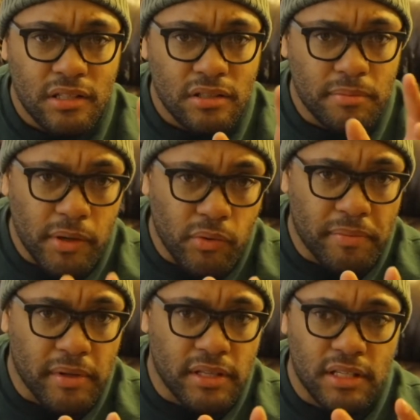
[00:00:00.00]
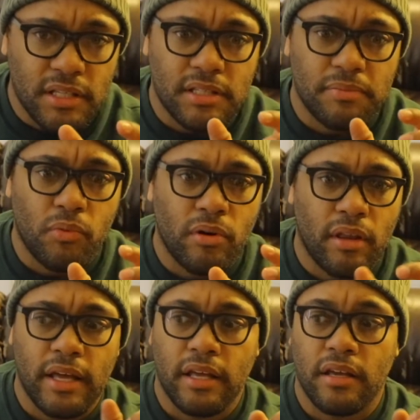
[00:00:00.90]
So bear with me. It's more
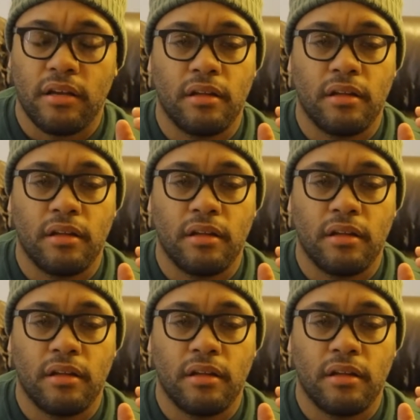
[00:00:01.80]
like